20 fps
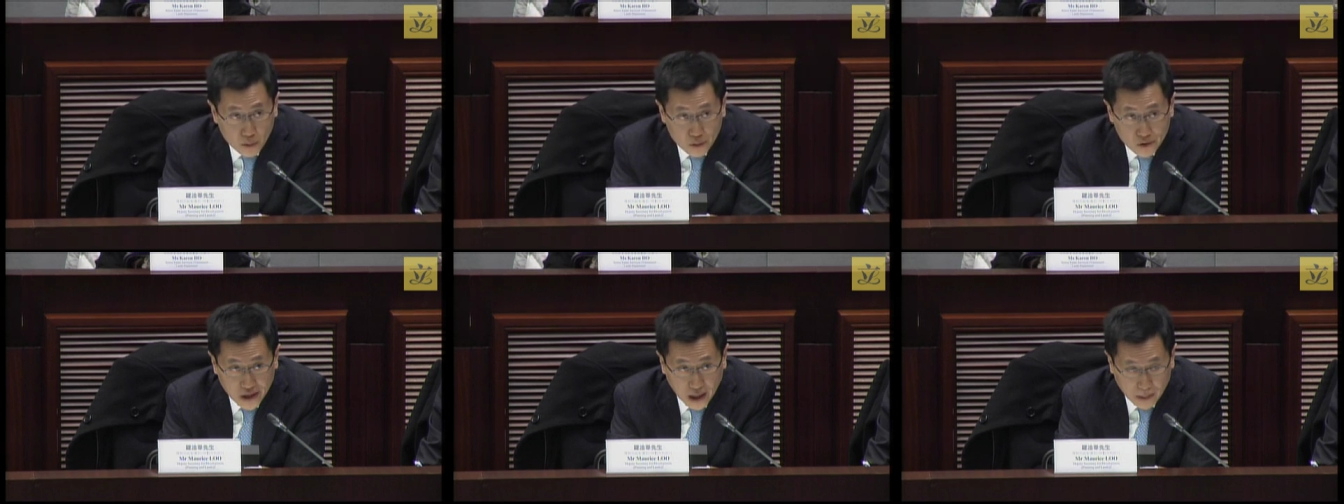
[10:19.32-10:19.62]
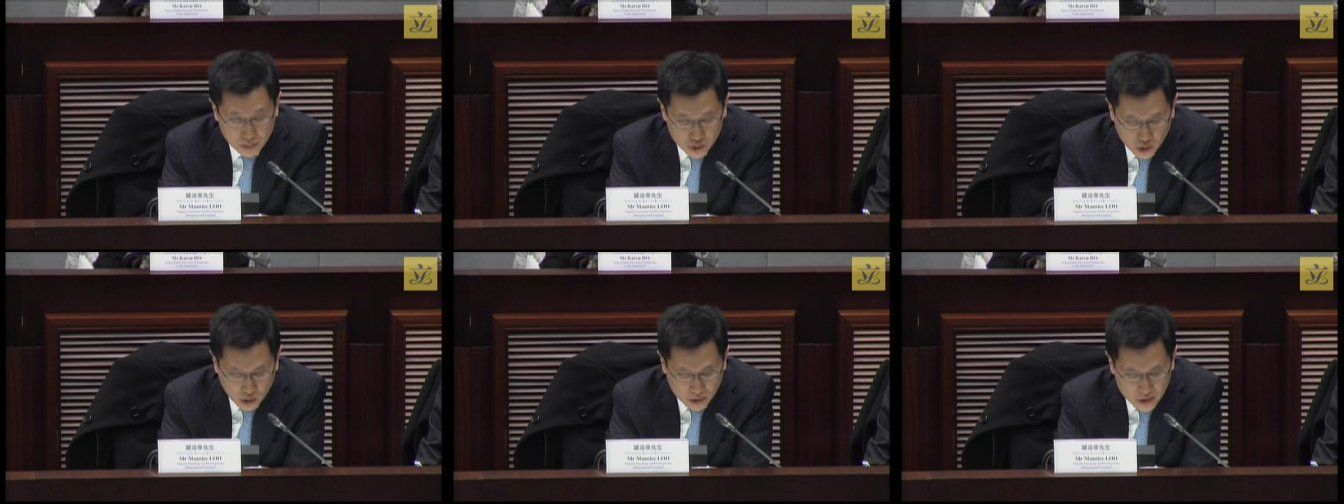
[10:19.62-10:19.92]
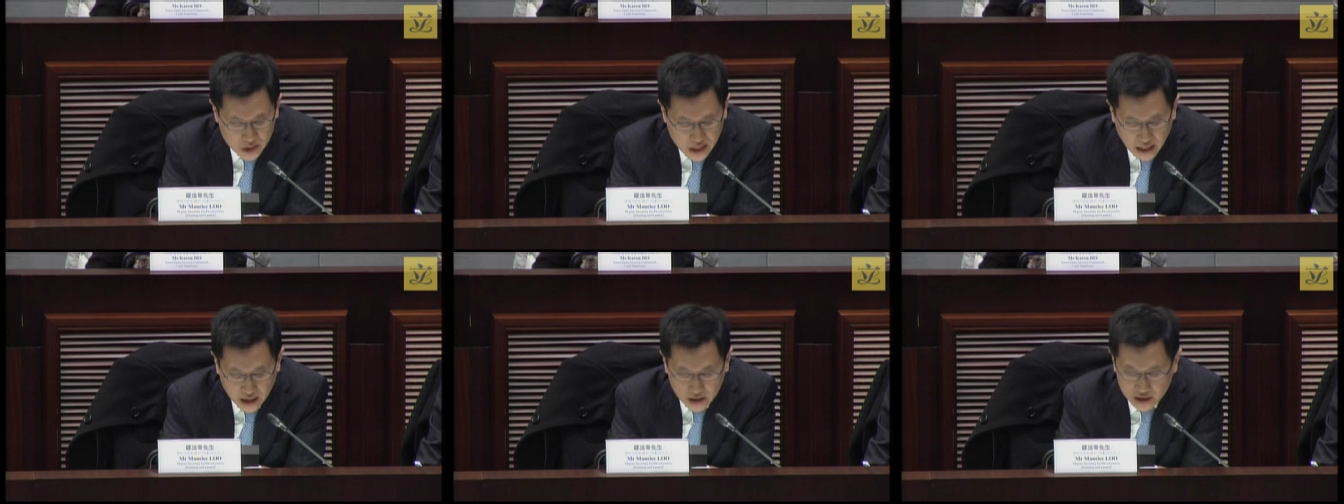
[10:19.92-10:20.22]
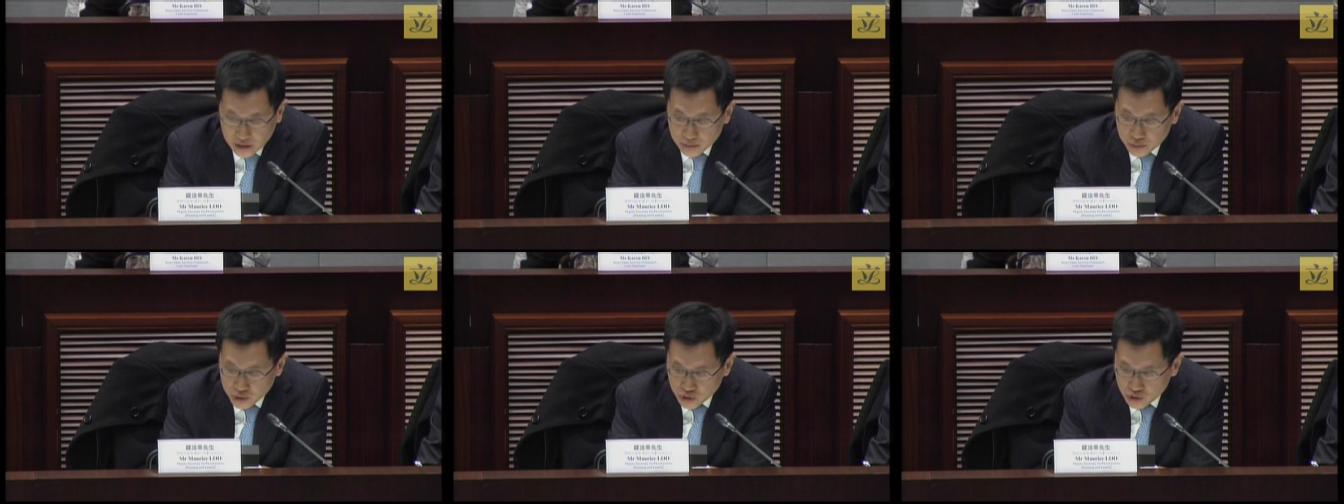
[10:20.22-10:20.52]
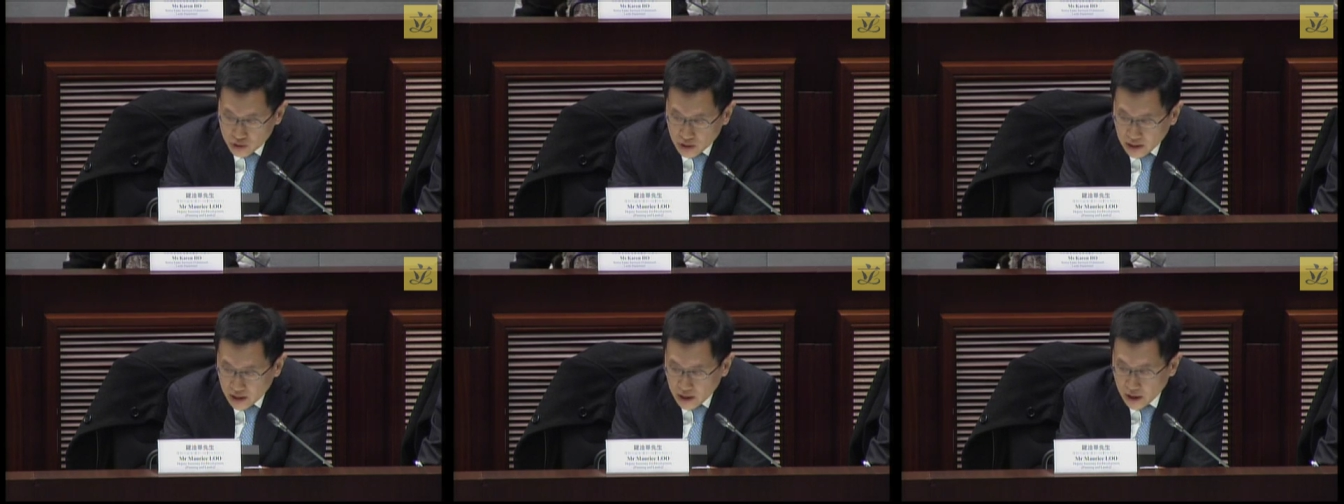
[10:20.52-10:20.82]
facilitating
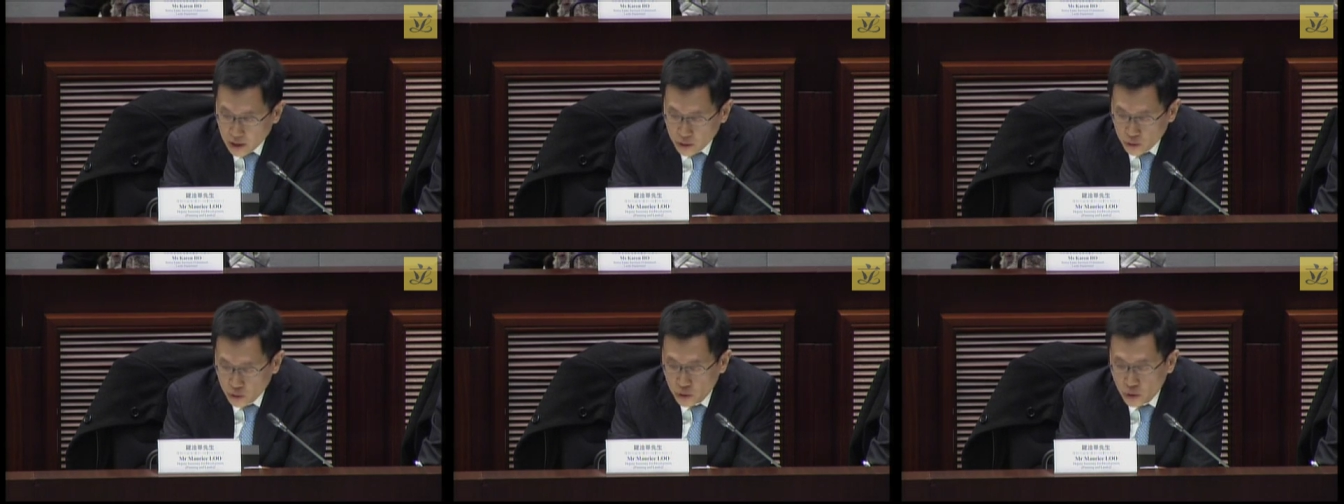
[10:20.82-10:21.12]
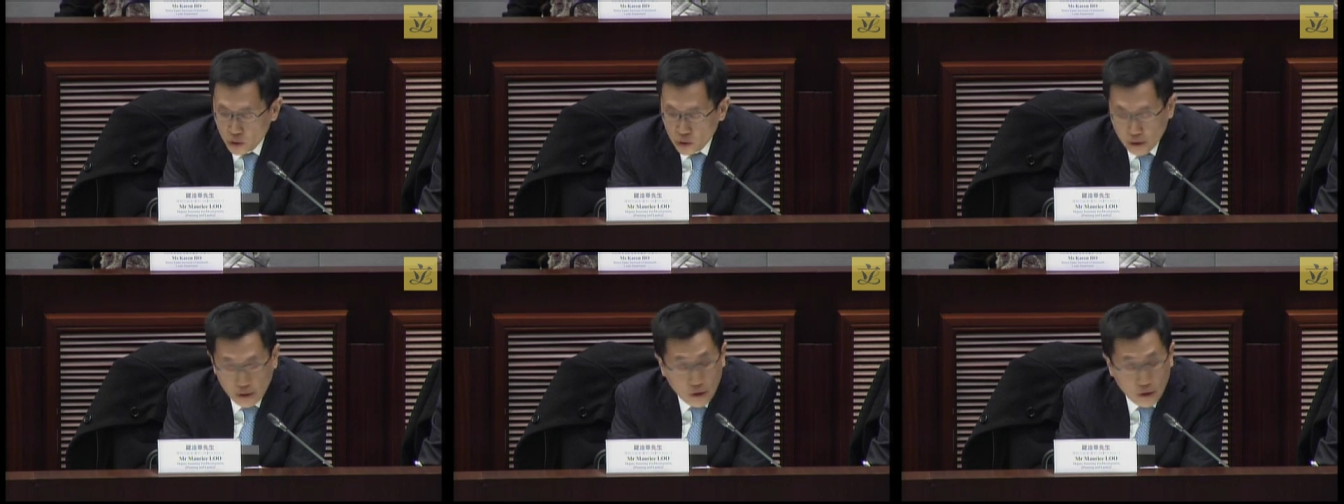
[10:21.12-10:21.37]
services